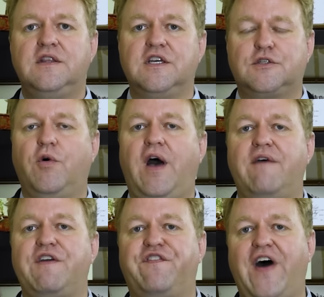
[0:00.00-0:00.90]
this will
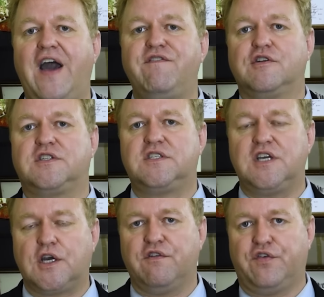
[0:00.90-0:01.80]
have a five-year
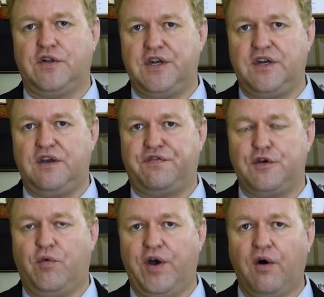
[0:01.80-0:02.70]
sticker validity, if
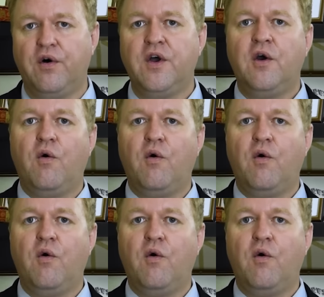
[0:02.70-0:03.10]
you will,